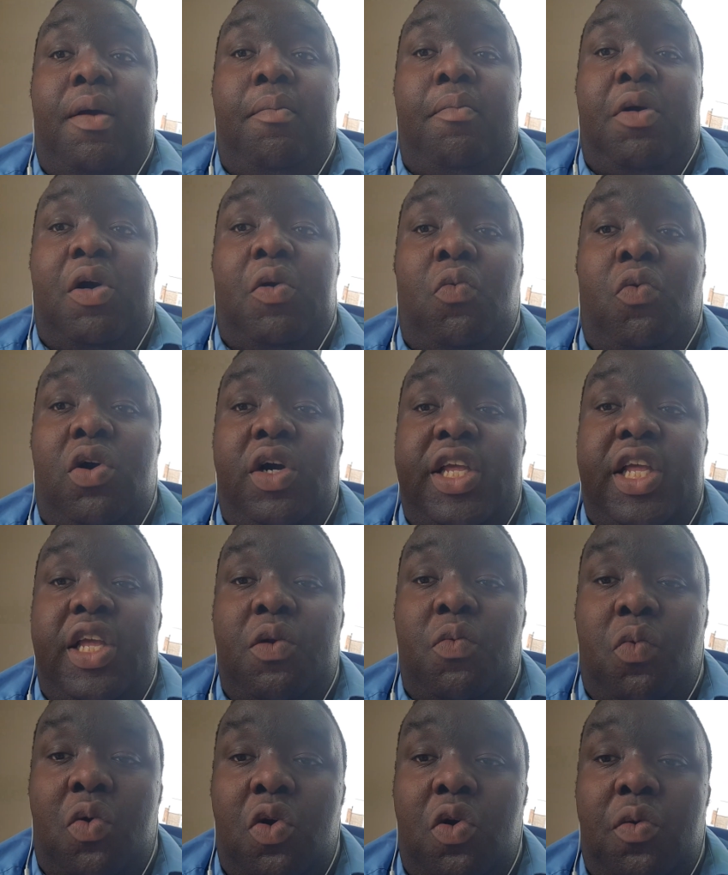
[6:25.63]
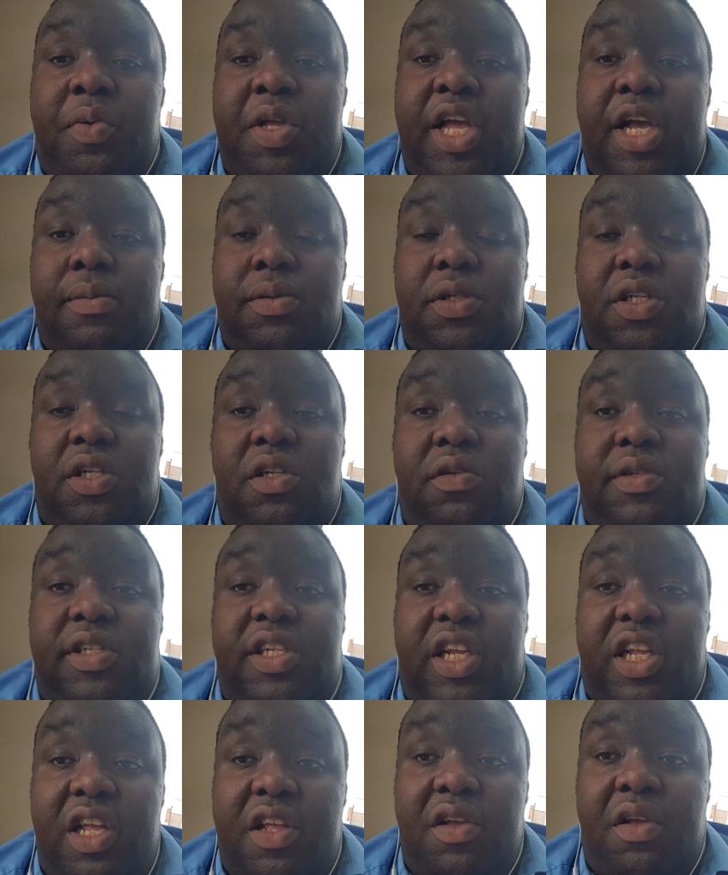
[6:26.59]
But what he will be able to do
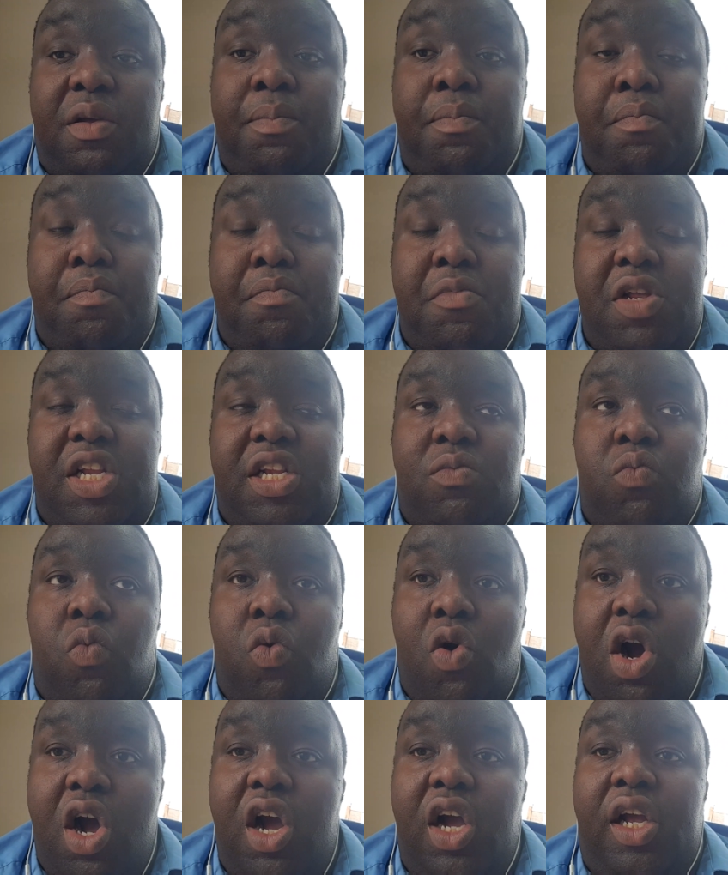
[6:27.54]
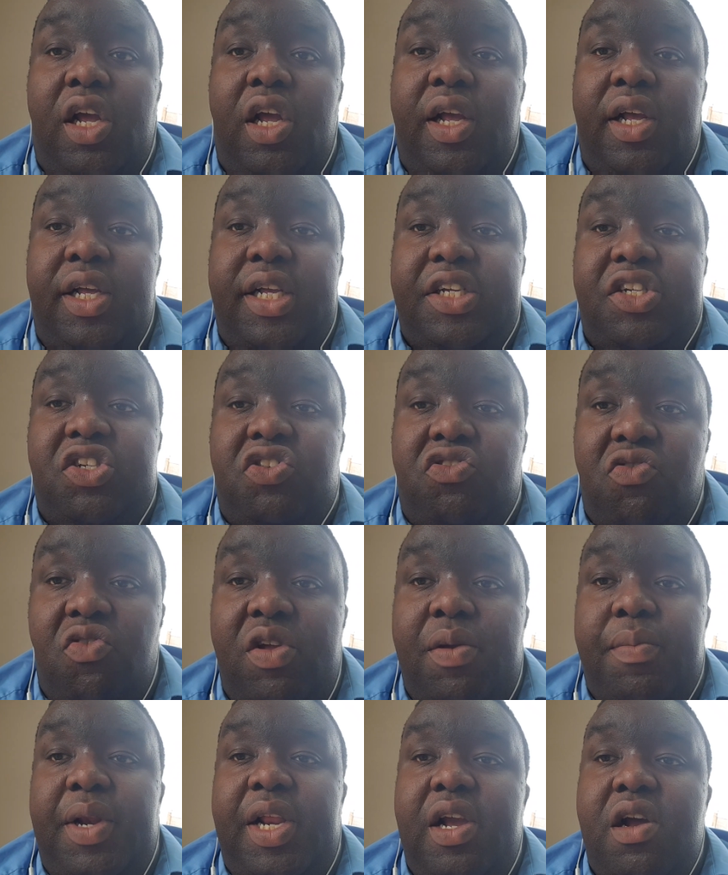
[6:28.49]
is work
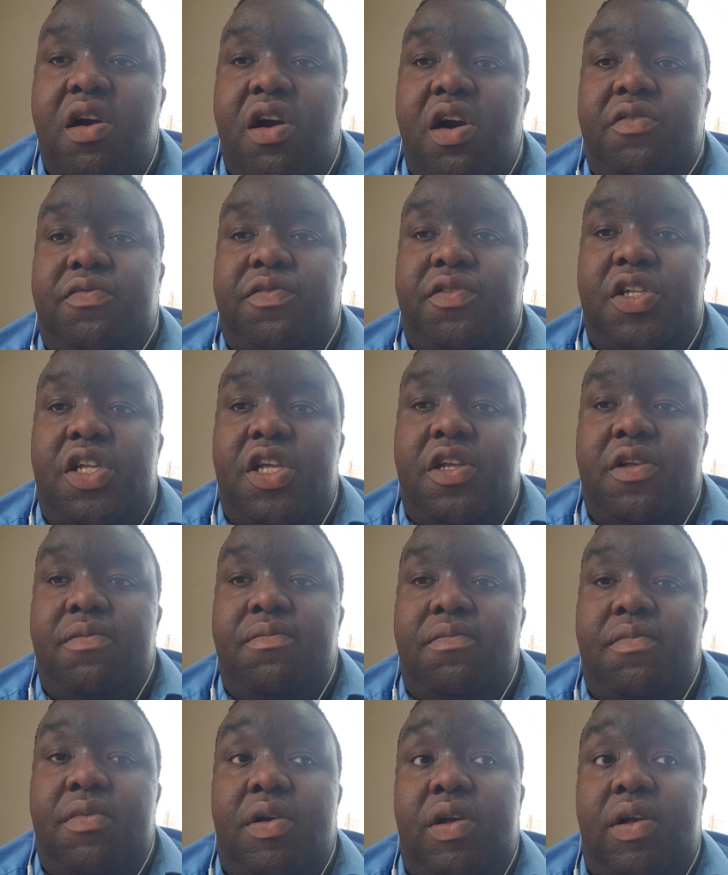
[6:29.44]
extremely hard for you.